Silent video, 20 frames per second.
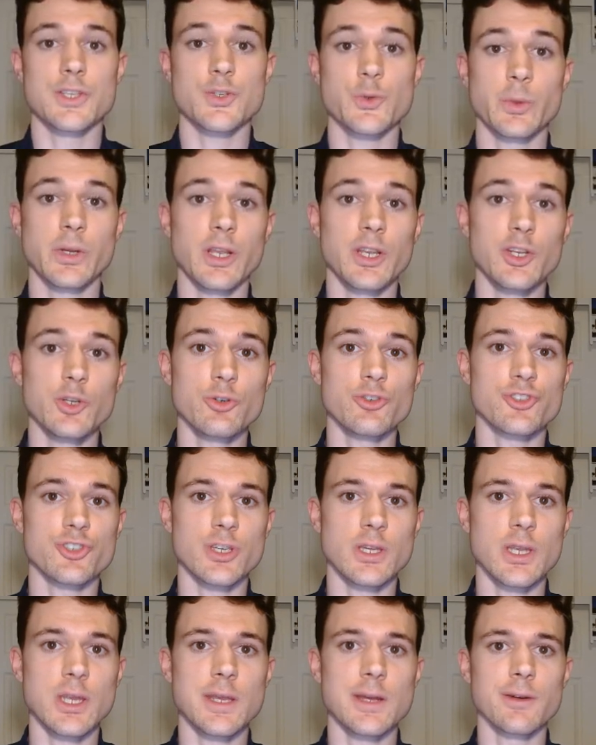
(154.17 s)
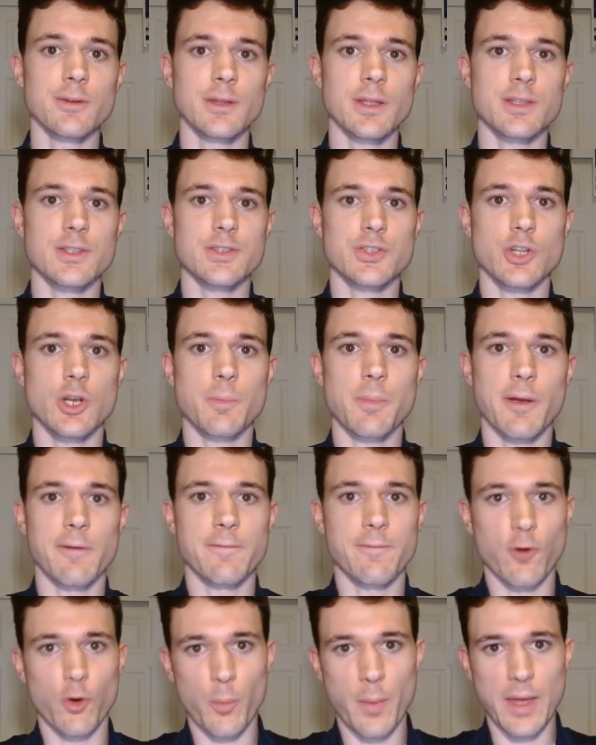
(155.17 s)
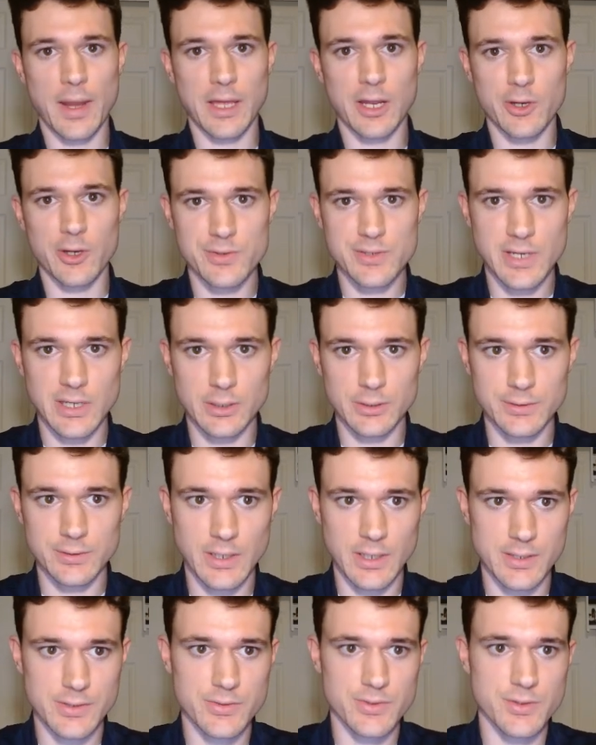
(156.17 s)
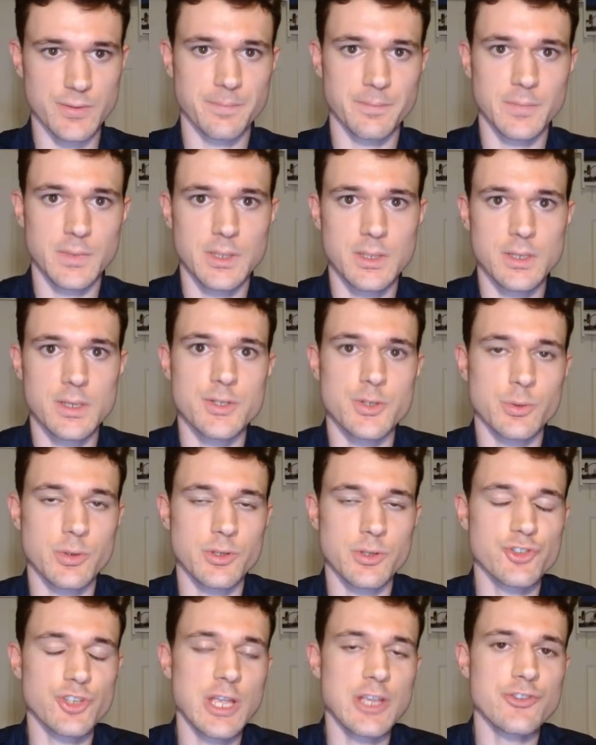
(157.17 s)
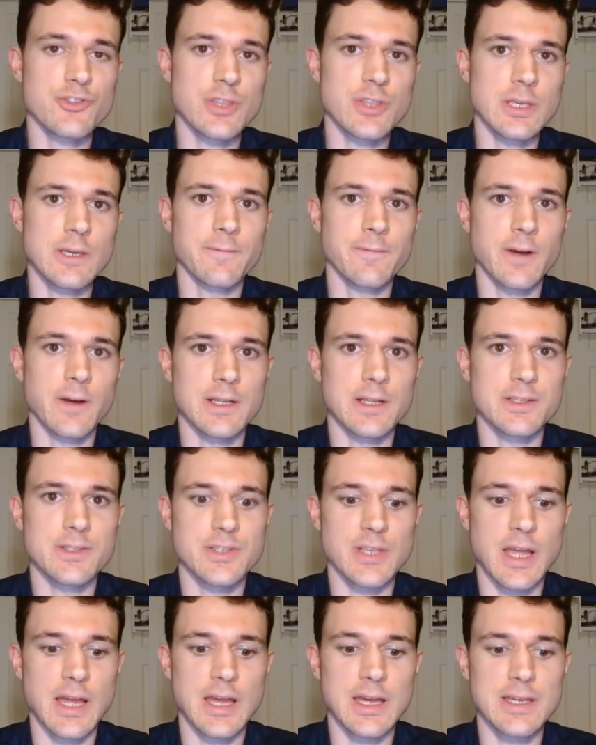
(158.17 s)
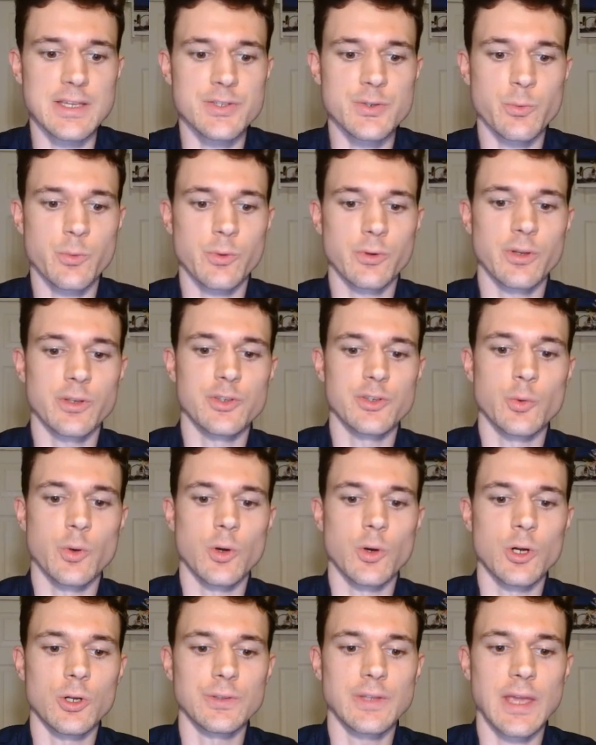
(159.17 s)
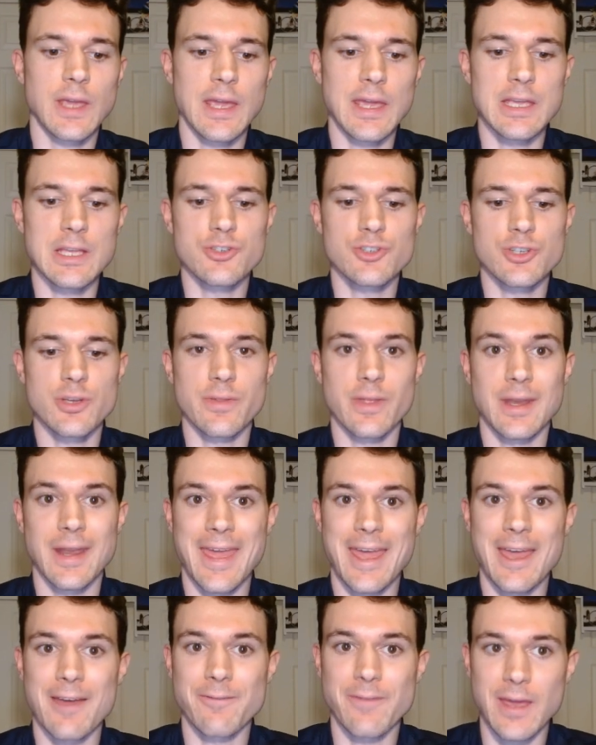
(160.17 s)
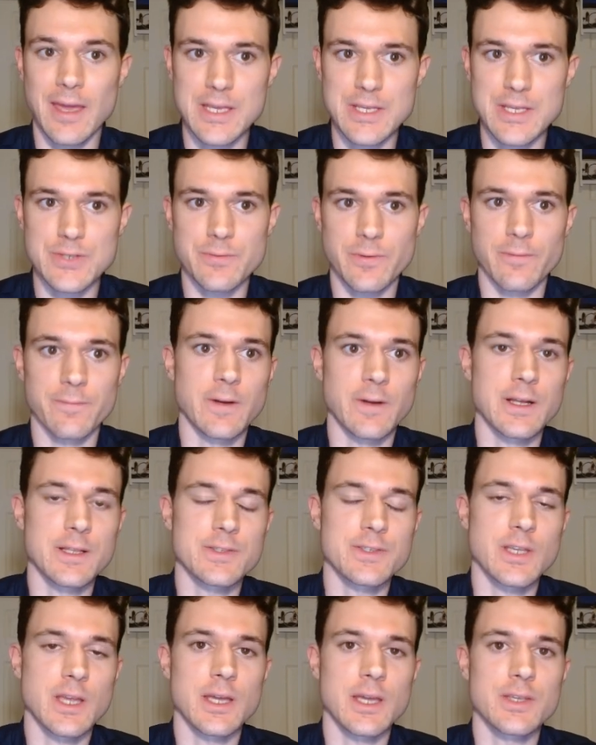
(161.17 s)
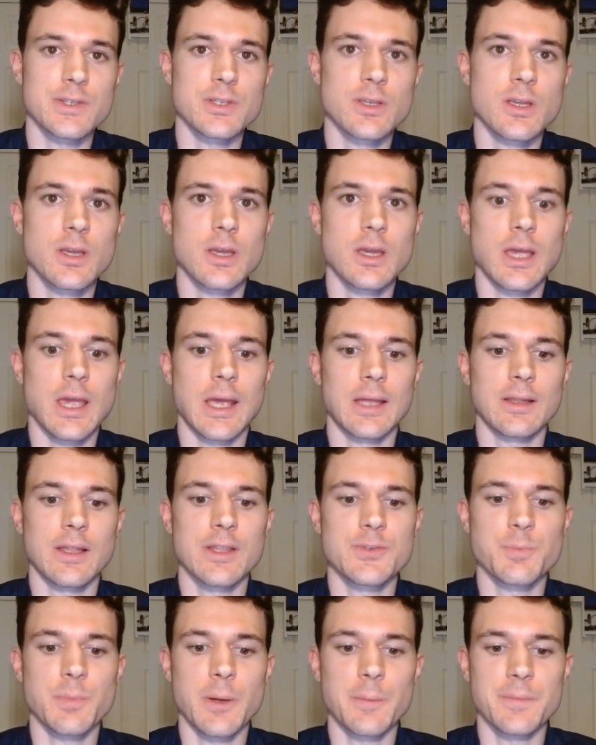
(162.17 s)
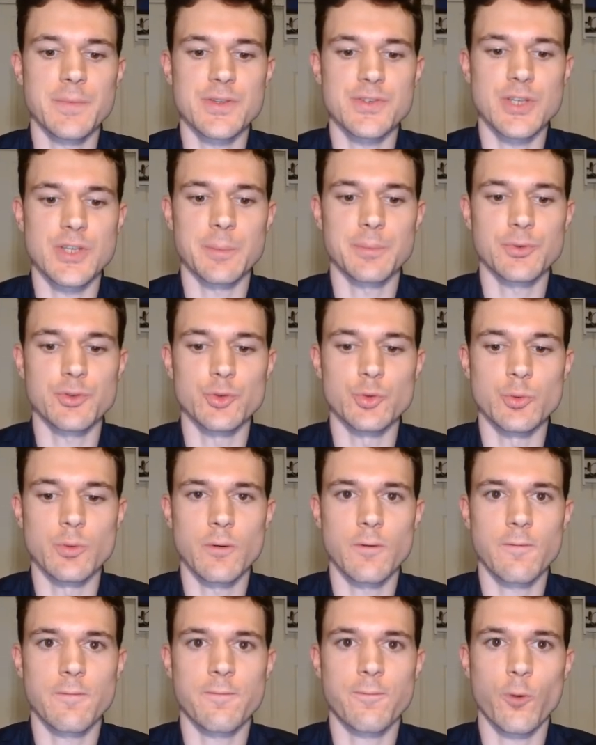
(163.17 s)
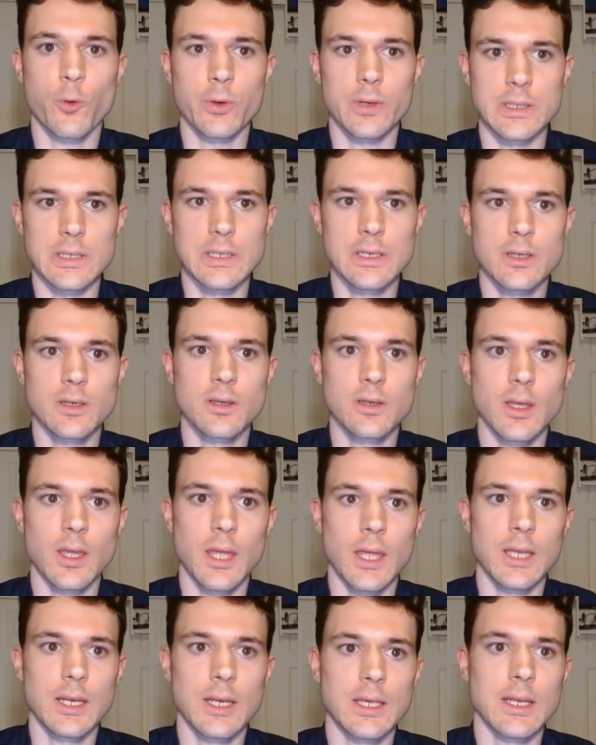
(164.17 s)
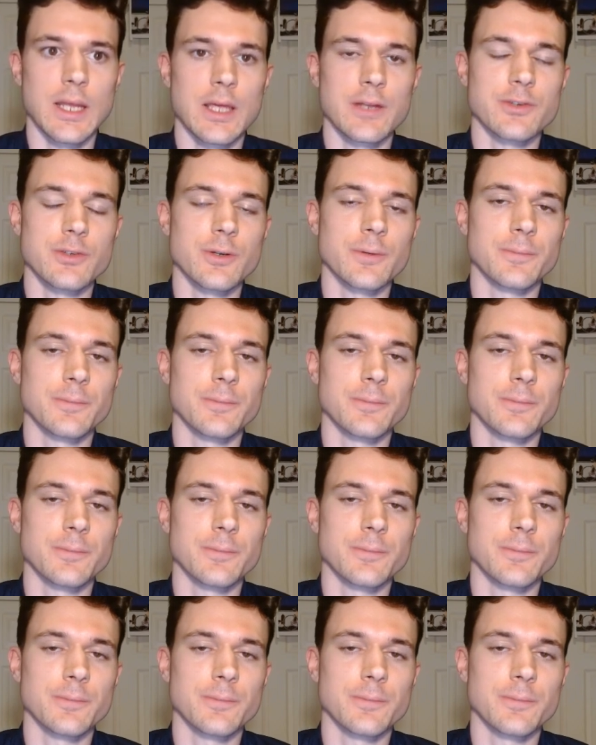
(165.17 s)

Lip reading: in a new sheet here, let's start by formatting our title text. So to change the font size, we're going to do Alt H and then FS for font size. And let's bump this up to 40 and hit enter.